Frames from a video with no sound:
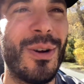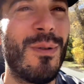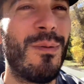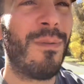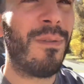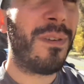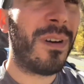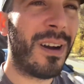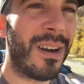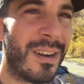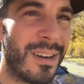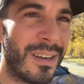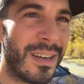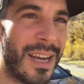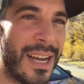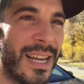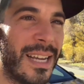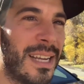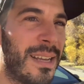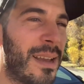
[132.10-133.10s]
far,
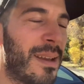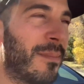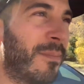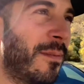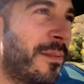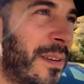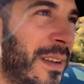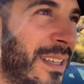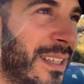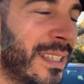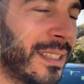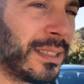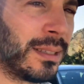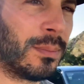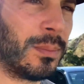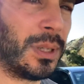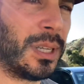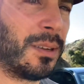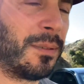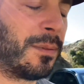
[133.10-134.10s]
I am feeling
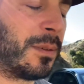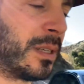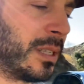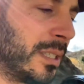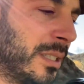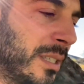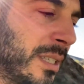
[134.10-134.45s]
some difference